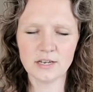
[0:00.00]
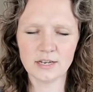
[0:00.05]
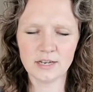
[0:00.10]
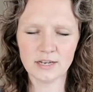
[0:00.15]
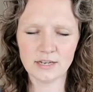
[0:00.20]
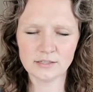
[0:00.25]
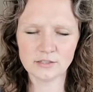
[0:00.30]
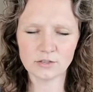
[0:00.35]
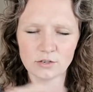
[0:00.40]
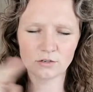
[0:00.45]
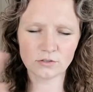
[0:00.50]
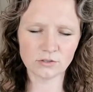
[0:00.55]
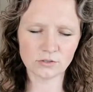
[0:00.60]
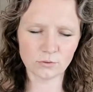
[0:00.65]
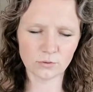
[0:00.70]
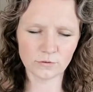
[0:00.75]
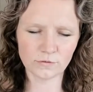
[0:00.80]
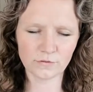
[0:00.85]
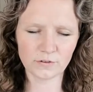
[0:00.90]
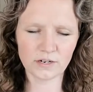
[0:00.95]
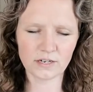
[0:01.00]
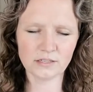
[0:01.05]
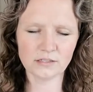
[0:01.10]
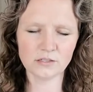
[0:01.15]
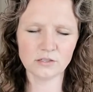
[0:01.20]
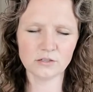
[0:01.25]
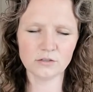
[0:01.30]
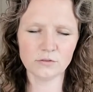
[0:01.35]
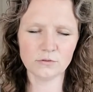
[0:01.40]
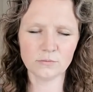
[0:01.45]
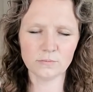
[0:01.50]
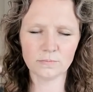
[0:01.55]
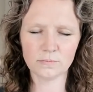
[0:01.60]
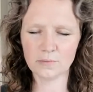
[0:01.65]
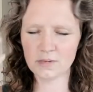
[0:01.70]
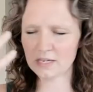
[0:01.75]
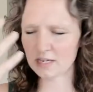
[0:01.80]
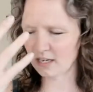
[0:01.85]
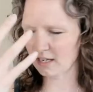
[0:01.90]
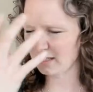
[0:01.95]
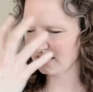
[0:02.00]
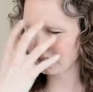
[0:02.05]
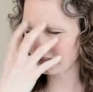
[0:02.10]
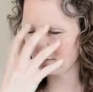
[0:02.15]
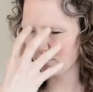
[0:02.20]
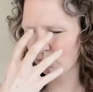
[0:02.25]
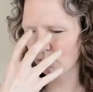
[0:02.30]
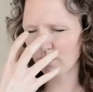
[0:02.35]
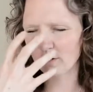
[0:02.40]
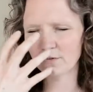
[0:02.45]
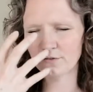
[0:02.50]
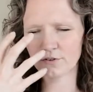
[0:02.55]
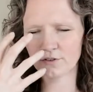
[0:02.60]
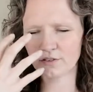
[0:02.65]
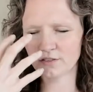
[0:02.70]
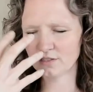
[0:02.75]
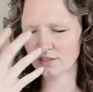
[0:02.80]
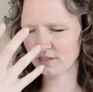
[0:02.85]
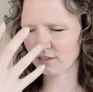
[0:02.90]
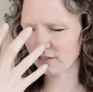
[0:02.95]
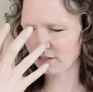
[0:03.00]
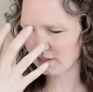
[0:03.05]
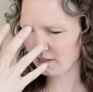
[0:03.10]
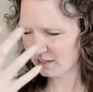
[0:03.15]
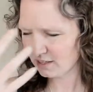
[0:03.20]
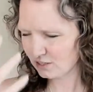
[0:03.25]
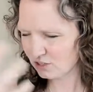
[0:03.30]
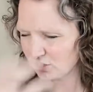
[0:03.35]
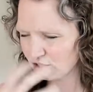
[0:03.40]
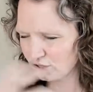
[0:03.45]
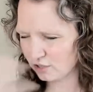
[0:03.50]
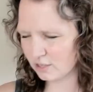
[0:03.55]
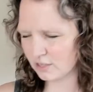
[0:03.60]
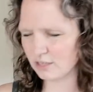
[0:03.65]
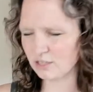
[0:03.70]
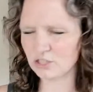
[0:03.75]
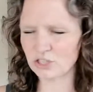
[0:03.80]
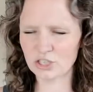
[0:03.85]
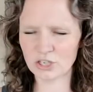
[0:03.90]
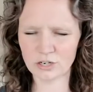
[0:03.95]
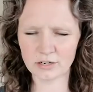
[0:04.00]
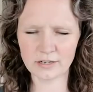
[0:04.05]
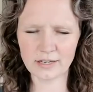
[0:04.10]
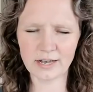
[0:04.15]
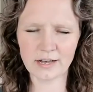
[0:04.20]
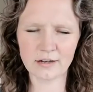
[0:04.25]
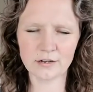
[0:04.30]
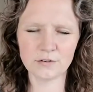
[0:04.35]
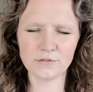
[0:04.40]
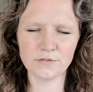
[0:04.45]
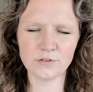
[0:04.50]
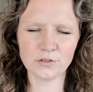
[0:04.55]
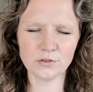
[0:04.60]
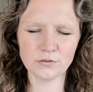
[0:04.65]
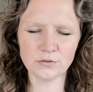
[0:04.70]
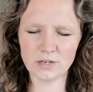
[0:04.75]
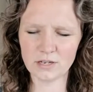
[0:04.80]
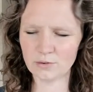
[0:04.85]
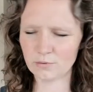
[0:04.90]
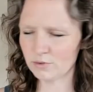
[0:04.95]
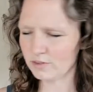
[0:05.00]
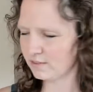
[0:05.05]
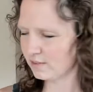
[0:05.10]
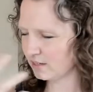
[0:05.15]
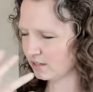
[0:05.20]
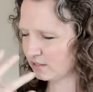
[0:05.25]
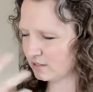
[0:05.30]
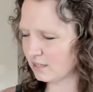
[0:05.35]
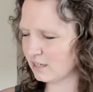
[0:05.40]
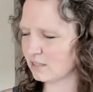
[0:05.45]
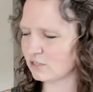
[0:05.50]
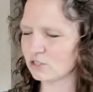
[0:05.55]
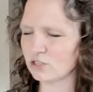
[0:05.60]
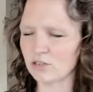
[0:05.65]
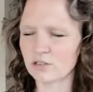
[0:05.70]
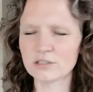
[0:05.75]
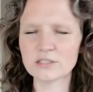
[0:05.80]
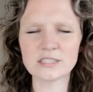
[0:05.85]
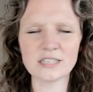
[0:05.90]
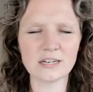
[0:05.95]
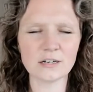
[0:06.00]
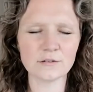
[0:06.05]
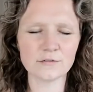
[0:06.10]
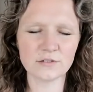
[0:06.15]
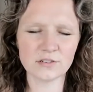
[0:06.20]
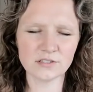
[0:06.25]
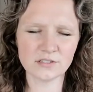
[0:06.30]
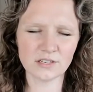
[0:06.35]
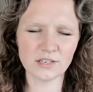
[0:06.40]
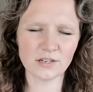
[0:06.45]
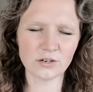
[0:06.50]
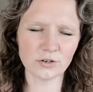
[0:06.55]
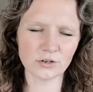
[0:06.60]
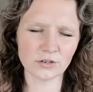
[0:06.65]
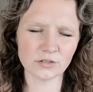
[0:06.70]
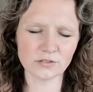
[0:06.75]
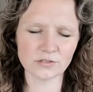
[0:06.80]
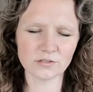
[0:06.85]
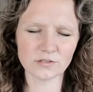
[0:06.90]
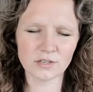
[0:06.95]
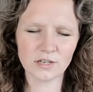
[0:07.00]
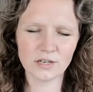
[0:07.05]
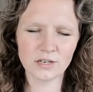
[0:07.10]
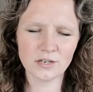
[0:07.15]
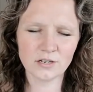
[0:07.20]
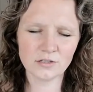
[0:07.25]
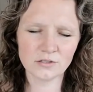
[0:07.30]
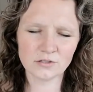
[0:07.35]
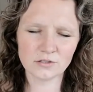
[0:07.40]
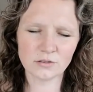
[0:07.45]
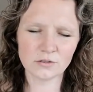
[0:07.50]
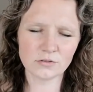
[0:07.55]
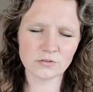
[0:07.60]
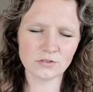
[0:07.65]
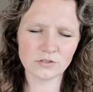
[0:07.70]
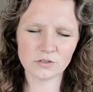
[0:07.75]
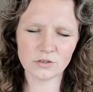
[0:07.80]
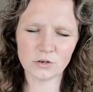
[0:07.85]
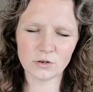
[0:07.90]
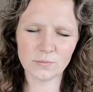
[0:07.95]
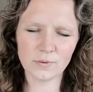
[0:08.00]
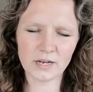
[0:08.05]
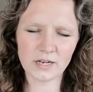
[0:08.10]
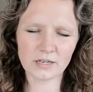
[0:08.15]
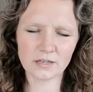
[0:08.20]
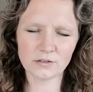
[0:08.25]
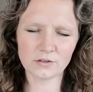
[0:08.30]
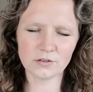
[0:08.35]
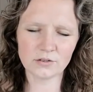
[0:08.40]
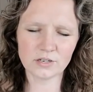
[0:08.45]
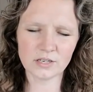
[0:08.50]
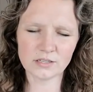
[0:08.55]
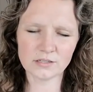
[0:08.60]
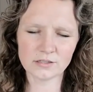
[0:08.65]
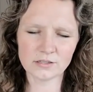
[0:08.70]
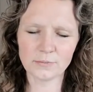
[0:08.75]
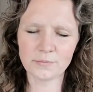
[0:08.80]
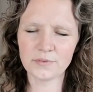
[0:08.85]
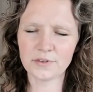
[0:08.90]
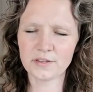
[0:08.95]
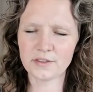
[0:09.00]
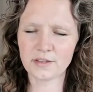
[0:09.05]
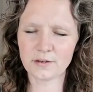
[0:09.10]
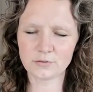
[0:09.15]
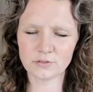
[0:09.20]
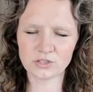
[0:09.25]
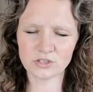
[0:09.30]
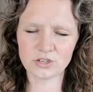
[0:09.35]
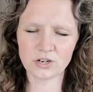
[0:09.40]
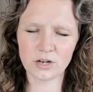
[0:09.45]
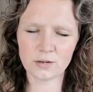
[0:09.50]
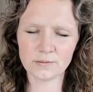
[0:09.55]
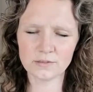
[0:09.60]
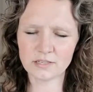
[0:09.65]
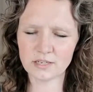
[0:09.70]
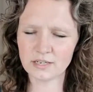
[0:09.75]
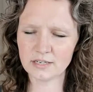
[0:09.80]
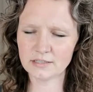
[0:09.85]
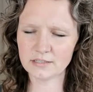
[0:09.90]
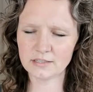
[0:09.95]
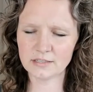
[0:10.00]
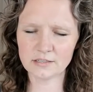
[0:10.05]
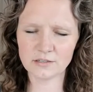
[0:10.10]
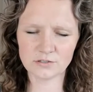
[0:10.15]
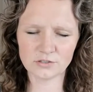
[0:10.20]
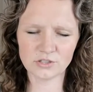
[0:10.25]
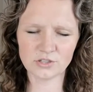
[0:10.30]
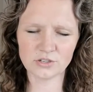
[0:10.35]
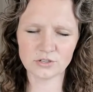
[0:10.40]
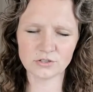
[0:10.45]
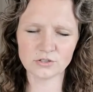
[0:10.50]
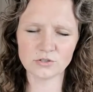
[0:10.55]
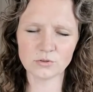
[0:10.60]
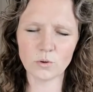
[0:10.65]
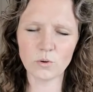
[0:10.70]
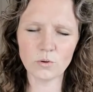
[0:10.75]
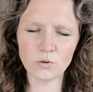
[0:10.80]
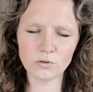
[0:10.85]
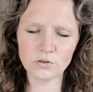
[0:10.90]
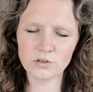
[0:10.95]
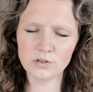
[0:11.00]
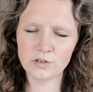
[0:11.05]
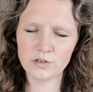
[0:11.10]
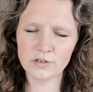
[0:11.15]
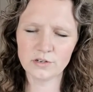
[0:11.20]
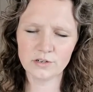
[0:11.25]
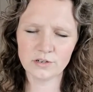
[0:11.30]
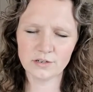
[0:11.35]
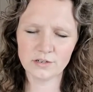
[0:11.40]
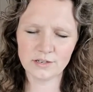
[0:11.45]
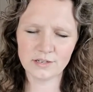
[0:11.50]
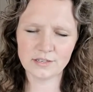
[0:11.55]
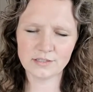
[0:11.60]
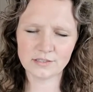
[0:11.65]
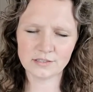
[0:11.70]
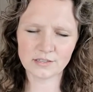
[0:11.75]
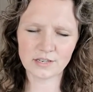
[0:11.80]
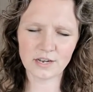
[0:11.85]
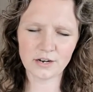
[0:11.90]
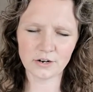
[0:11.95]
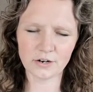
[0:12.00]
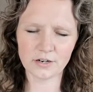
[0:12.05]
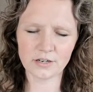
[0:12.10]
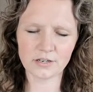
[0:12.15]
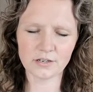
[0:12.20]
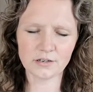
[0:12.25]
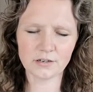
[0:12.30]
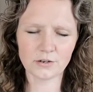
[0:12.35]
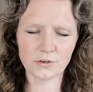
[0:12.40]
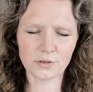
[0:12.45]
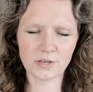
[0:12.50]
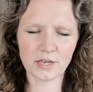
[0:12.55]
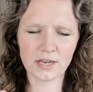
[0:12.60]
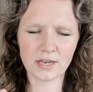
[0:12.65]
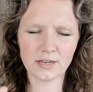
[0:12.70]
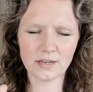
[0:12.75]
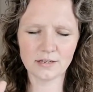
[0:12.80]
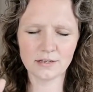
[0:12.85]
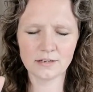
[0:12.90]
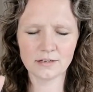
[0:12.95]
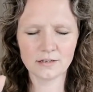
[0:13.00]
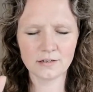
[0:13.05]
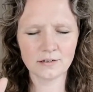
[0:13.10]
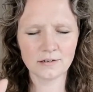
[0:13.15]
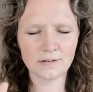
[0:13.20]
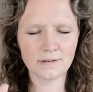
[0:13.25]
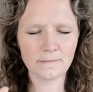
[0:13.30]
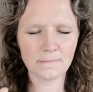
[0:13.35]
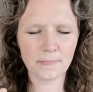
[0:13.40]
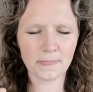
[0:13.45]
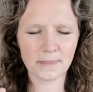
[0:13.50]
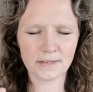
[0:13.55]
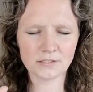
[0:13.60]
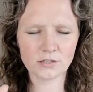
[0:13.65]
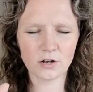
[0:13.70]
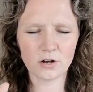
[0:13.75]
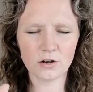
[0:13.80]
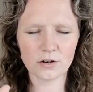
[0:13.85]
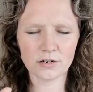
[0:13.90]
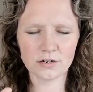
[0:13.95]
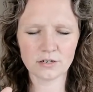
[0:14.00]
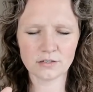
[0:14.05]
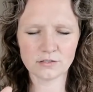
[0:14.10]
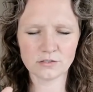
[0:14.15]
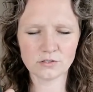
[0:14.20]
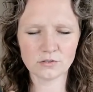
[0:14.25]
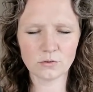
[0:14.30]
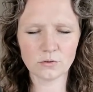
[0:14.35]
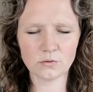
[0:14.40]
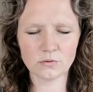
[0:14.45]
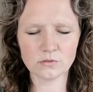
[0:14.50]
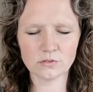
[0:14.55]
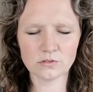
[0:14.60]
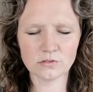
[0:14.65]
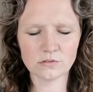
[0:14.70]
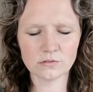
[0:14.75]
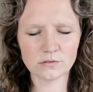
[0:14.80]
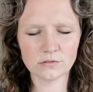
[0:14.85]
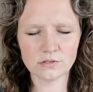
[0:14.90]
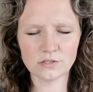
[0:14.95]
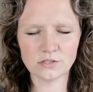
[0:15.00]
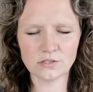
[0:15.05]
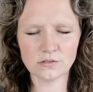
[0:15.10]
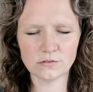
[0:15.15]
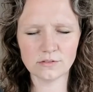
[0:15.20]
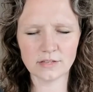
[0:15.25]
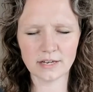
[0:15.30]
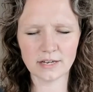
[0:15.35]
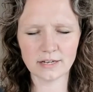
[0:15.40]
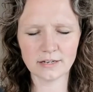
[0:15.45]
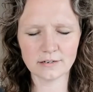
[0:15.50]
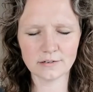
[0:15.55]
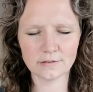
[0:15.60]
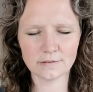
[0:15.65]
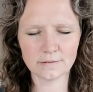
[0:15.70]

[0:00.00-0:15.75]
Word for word: it's also afraid to, because whatever this is took a chunk out of you, and when things take chunks out of us, it hurts. So to go back and look at something that was traumatizing to your soul is scary, okay? It's hard on souls to do that,